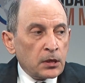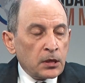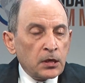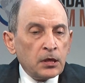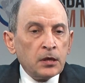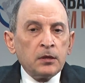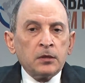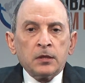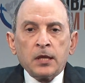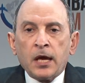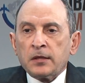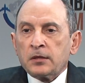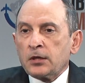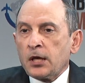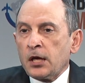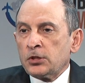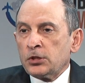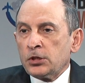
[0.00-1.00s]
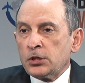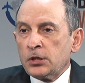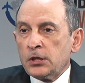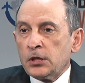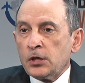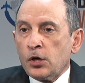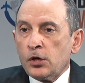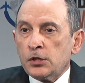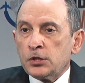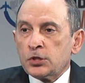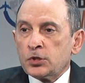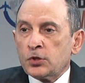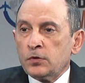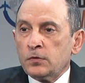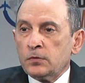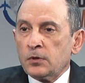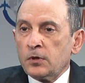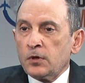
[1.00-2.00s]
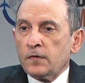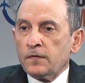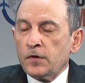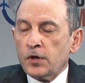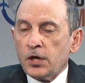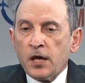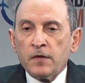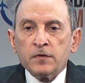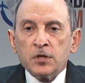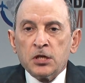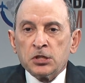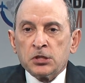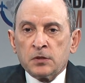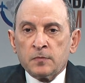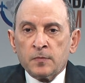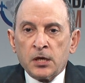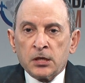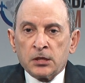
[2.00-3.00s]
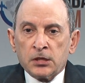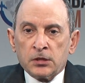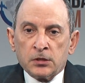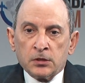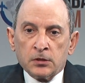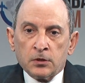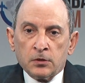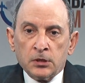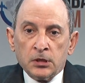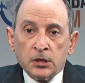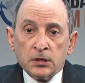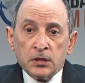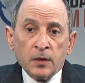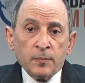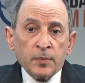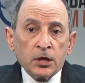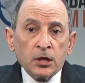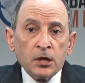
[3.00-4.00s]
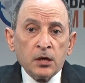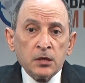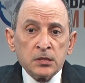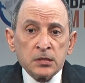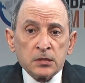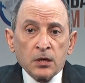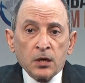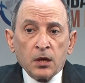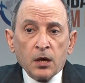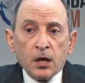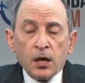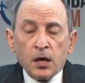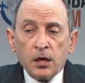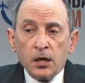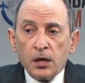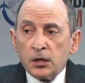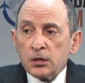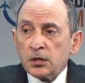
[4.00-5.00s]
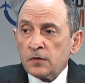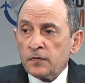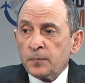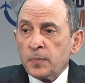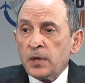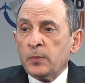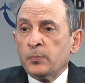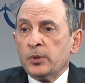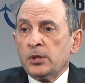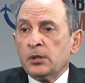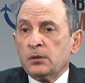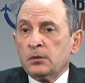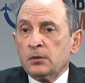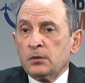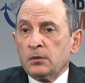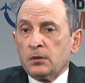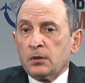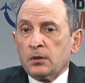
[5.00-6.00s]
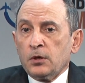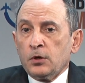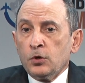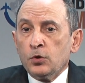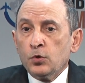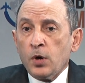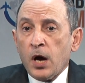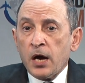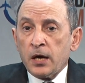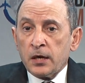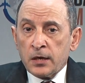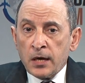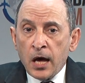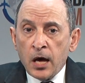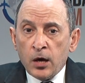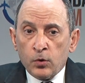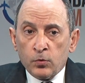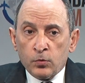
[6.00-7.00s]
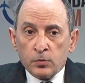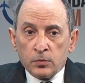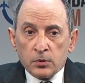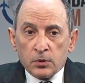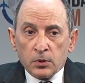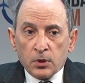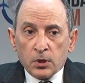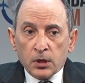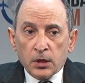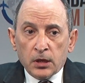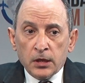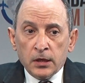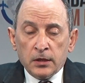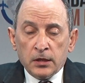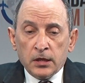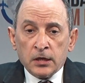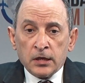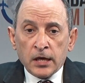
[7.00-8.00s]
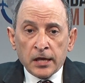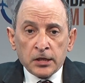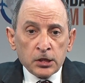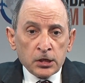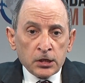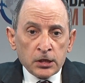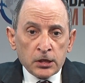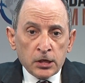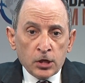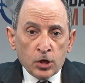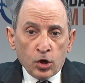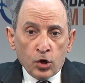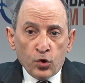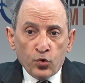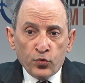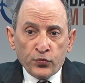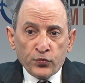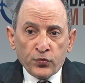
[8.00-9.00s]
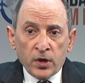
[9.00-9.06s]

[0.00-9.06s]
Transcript: in that category also for aviation market to grow in India, because a lot of people who are now in the category of